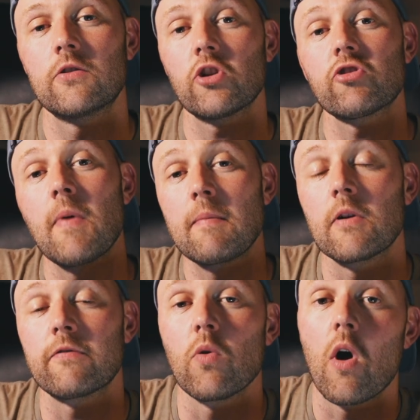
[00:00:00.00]
Just
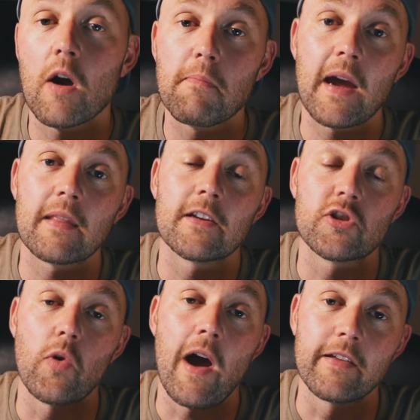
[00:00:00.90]
remember, if you are buying this
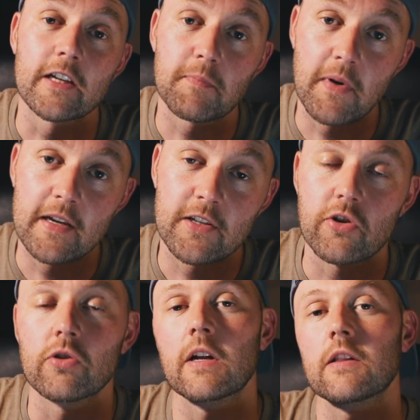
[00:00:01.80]
through
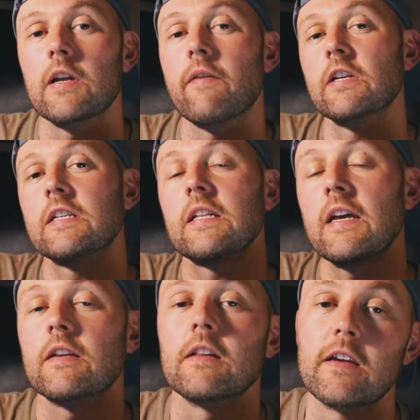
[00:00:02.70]
AliExpress, you're likely to have a
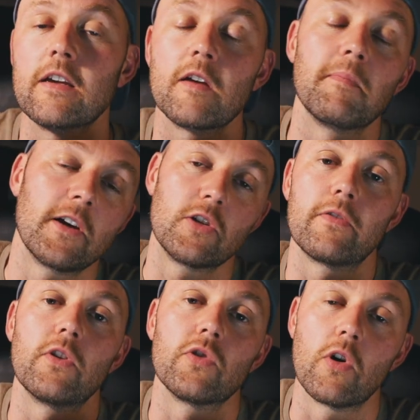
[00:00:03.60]
slight delay compared to
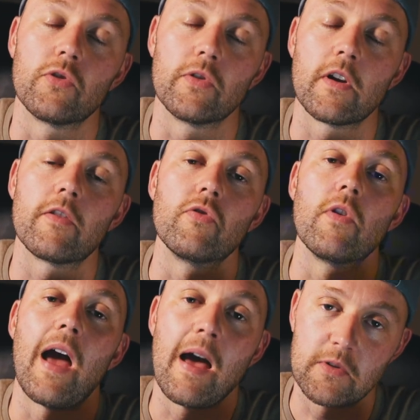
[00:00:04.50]
if you were to order it through
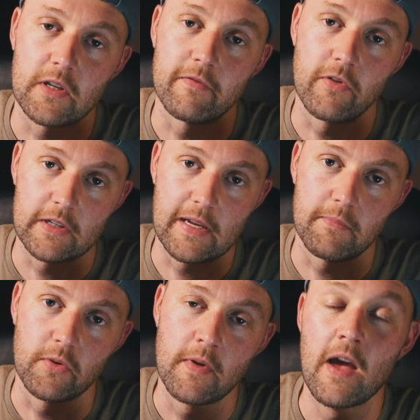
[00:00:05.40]
Amazon, for
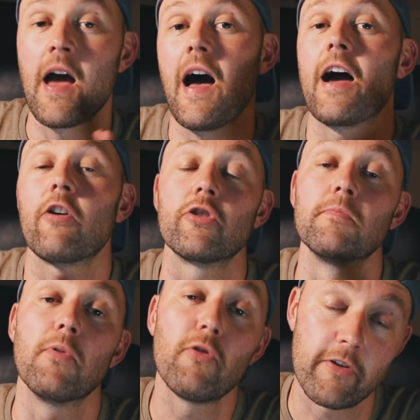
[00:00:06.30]
example. I
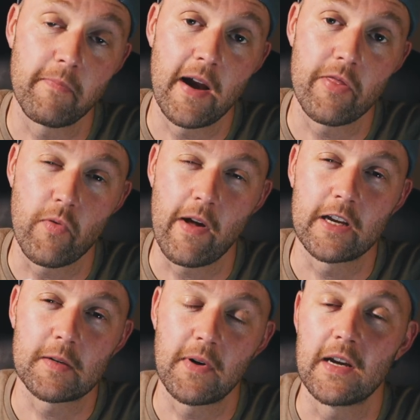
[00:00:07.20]
ordered both of mine through
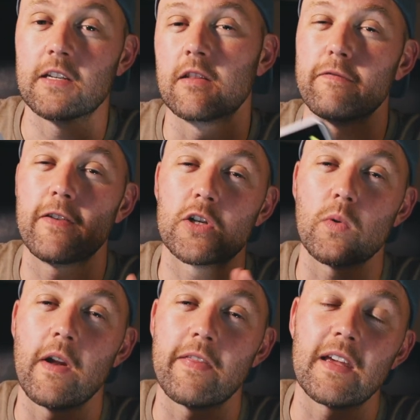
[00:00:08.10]
AliExpress. The first
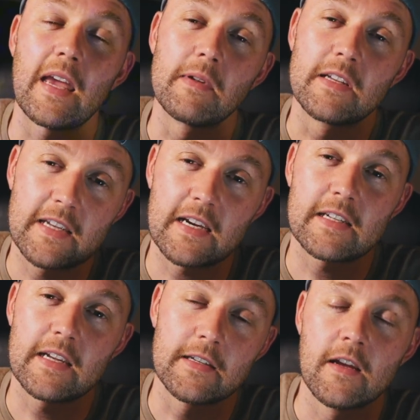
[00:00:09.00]
one, I think, came in
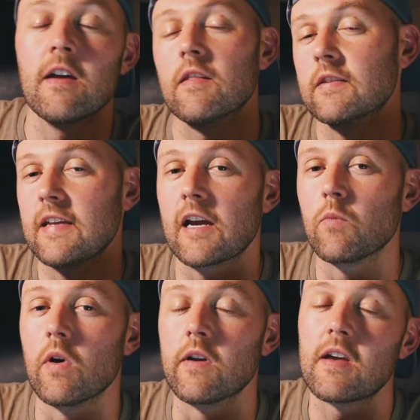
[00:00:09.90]
6 days. The
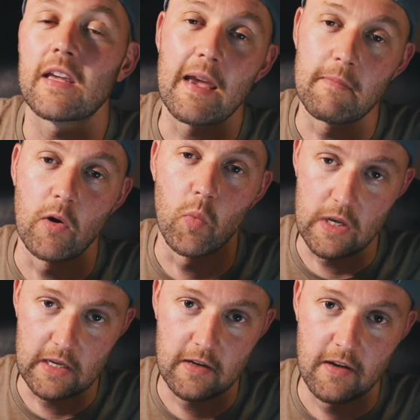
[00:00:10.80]
second one came in a
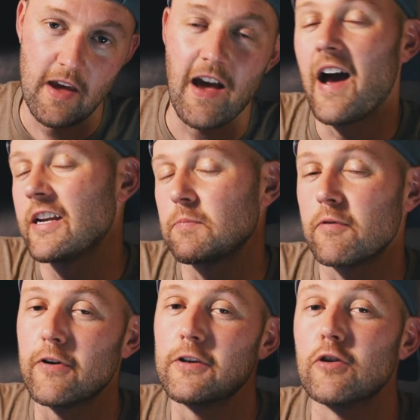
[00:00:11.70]
week. I just
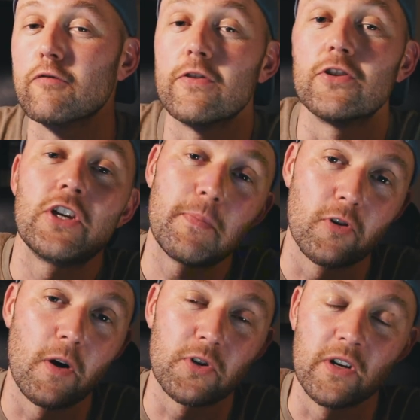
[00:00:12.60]
preferred to go for the
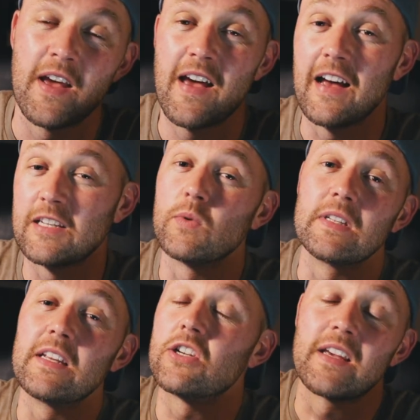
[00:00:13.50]
cheaper option, as it
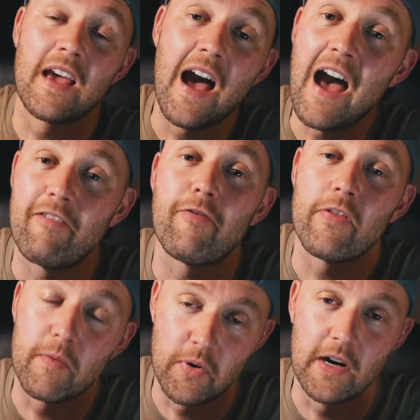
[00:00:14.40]
was literally half
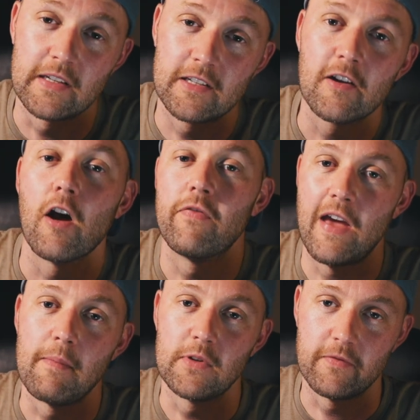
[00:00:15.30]
the price of
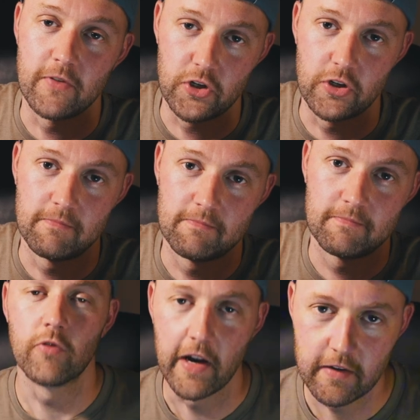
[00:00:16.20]
the Amazon version.
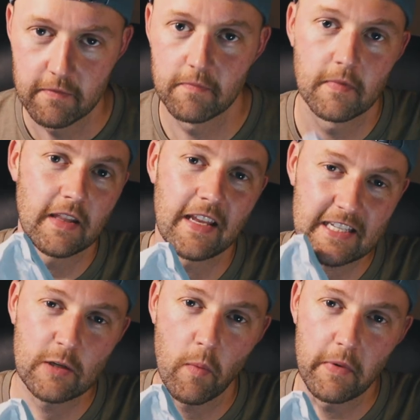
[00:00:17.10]
Right,
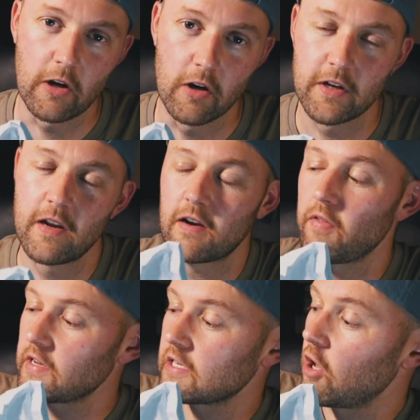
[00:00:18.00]
let's see what we got.
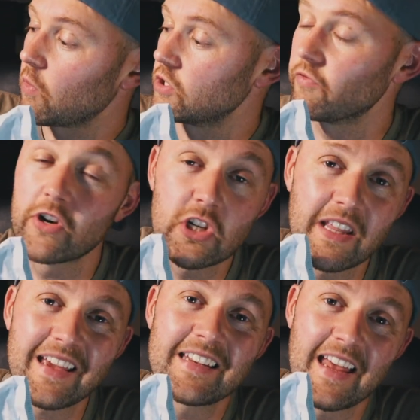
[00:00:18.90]
Now, this clock was
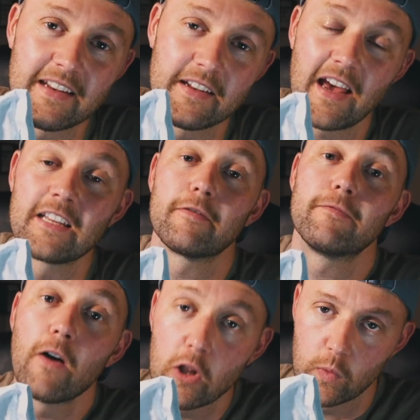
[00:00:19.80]
originally intended as a
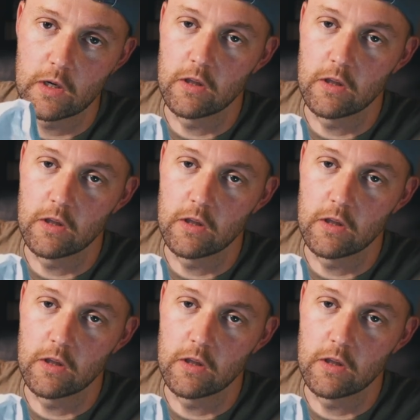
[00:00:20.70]
follower